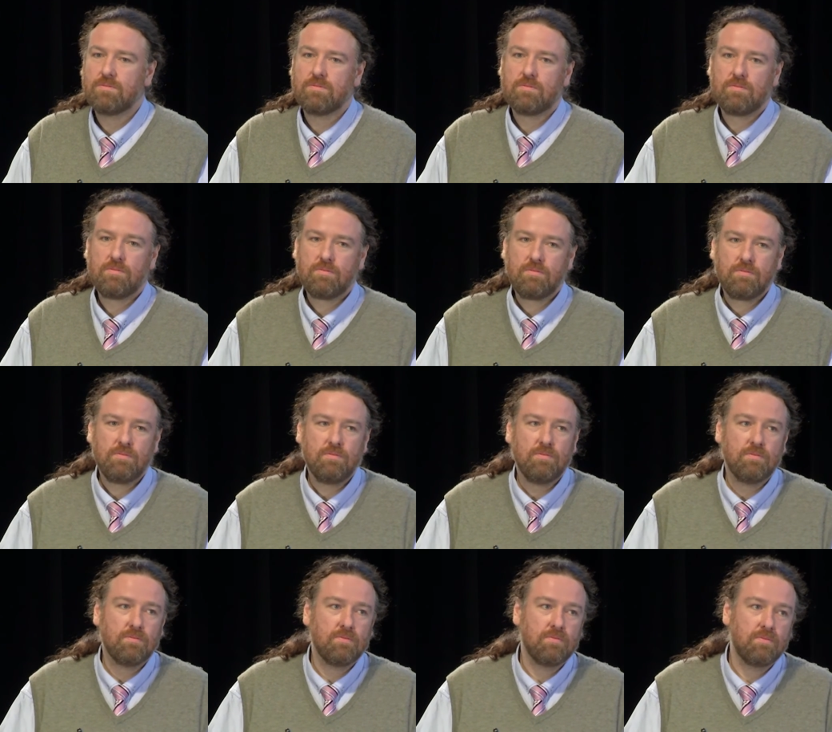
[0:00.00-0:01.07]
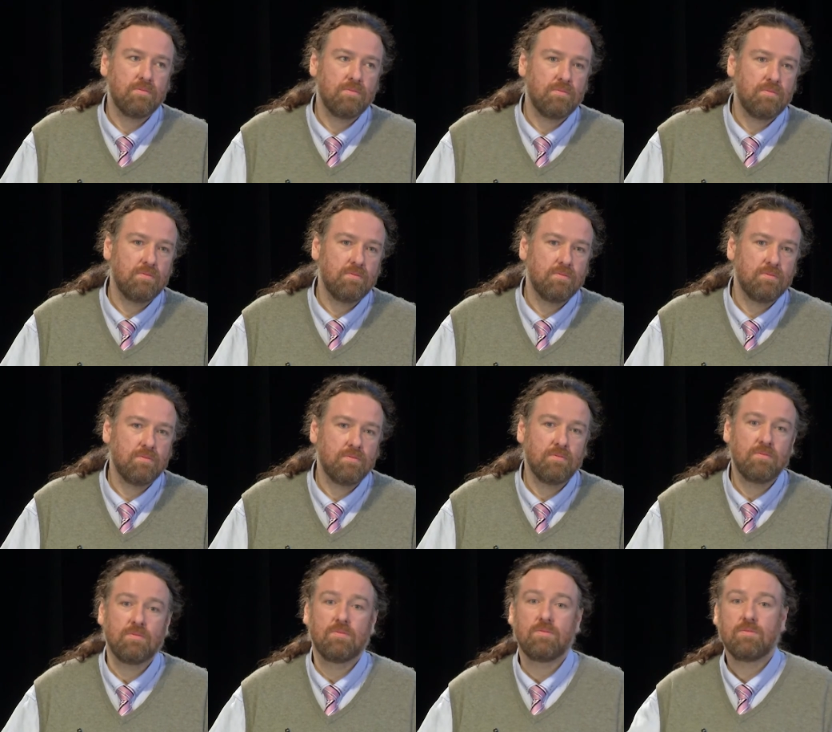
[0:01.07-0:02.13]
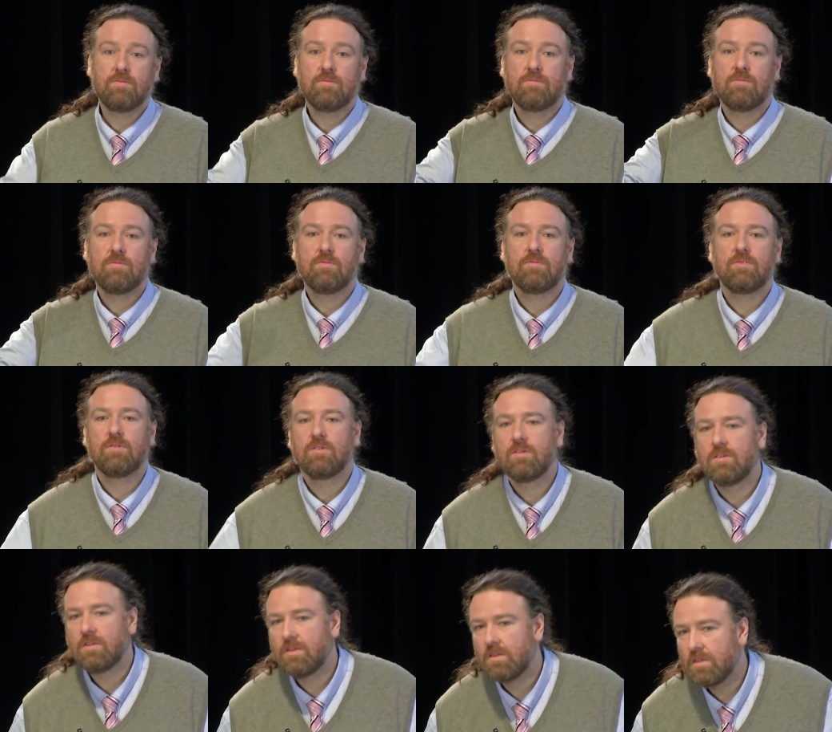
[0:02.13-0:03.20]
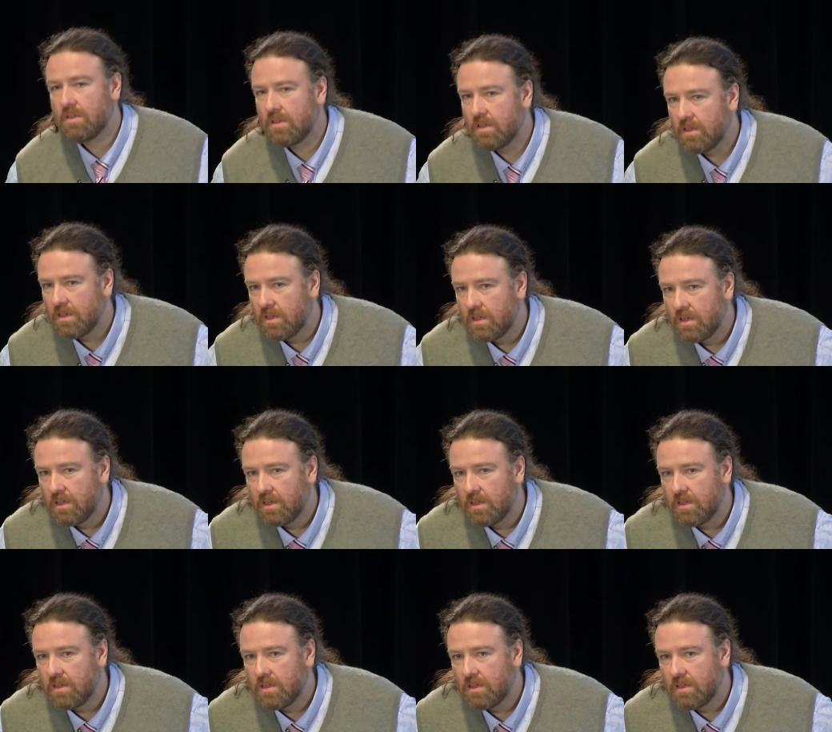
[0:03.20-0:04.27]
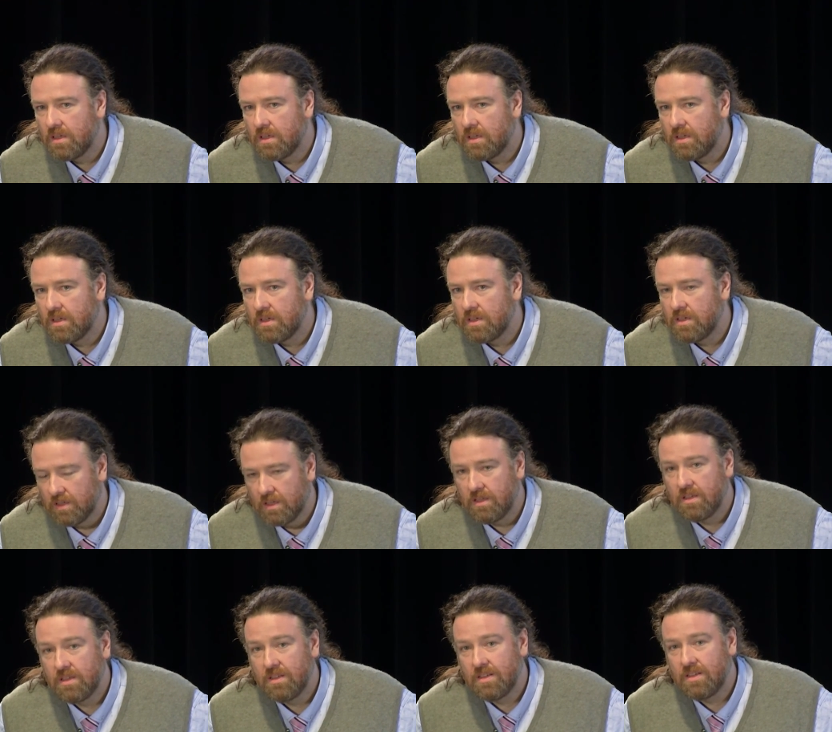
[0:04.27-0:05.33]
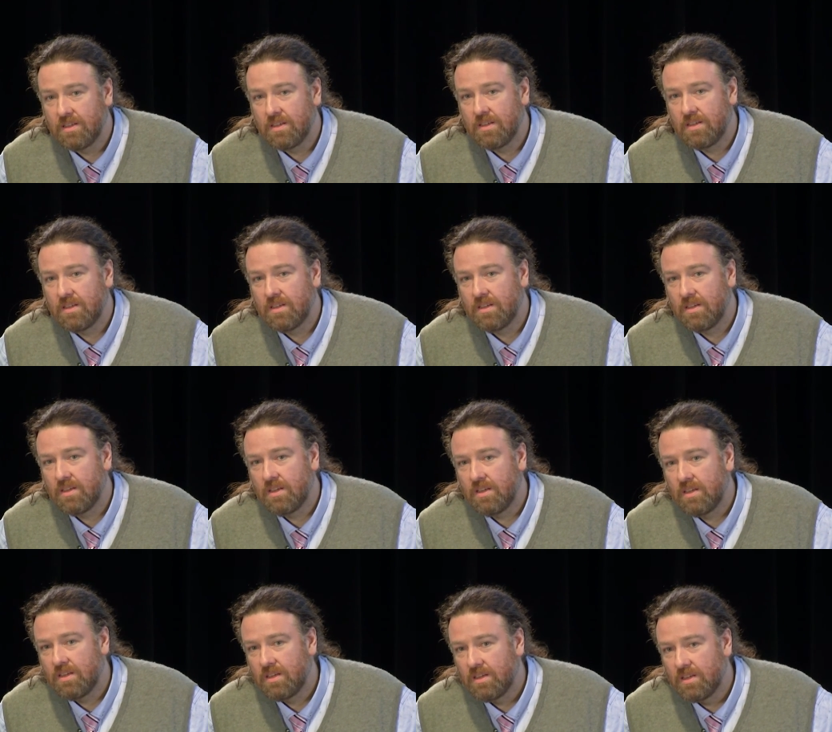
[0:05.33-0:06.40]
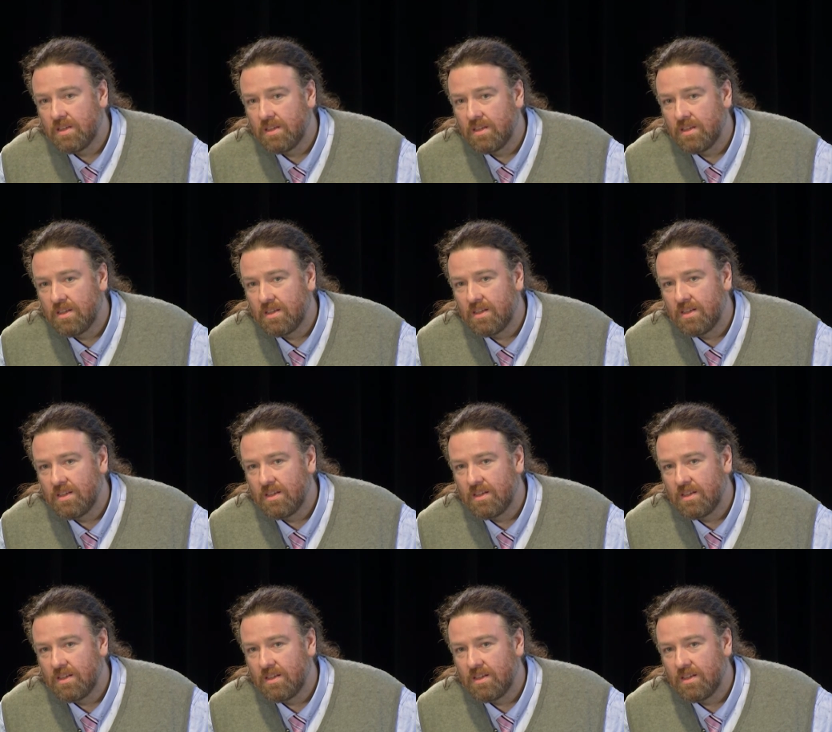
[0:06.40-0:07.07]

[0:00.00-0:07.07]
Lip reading: Nothing is said.